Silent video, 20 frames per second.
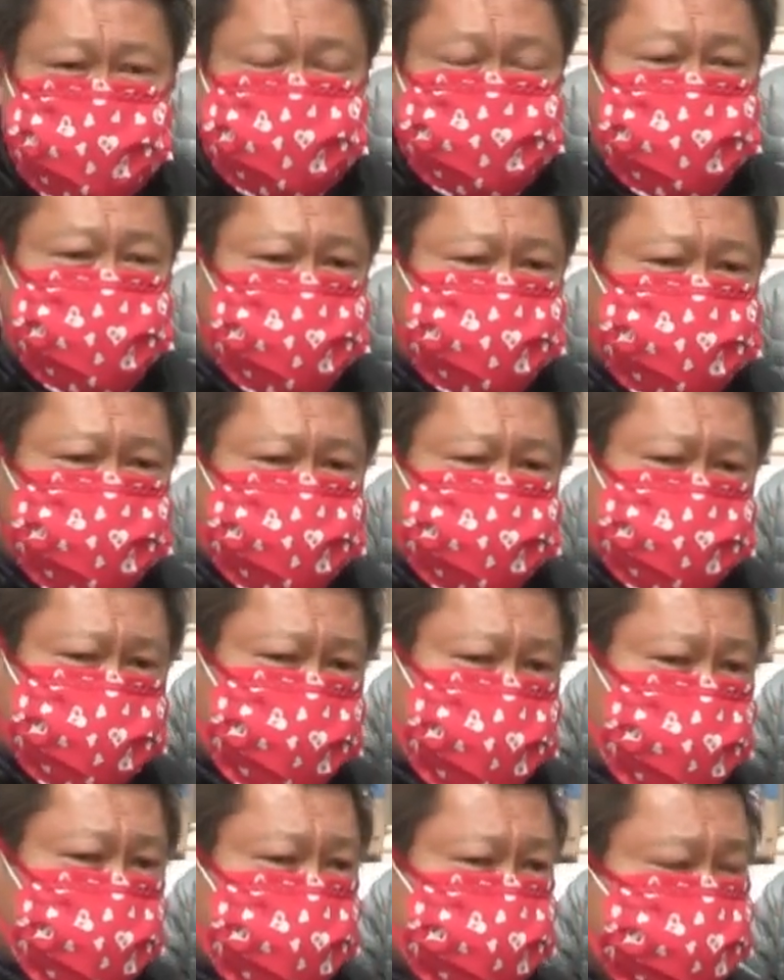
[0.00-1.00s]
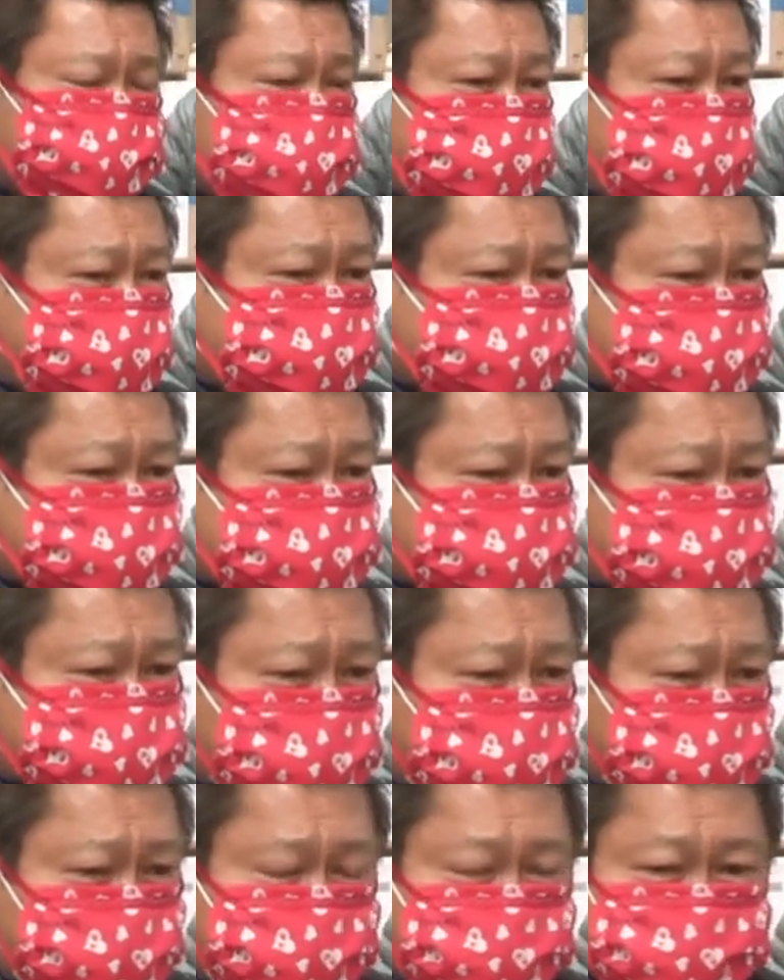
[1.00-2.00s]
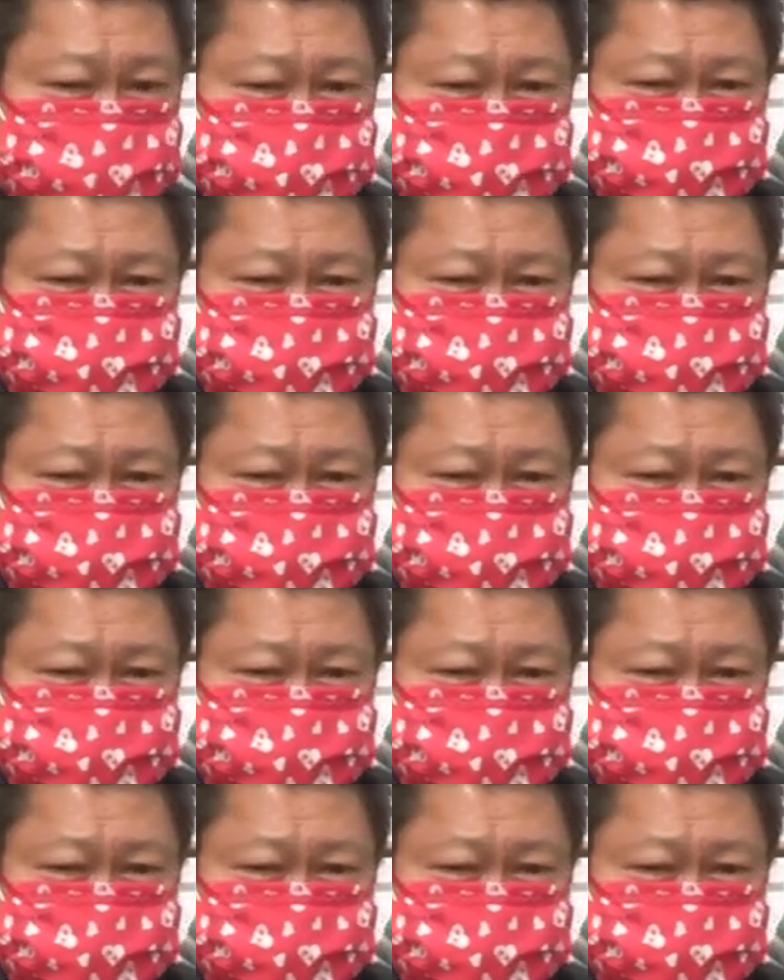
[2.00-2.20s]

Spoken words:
a comment on a quote that I just saw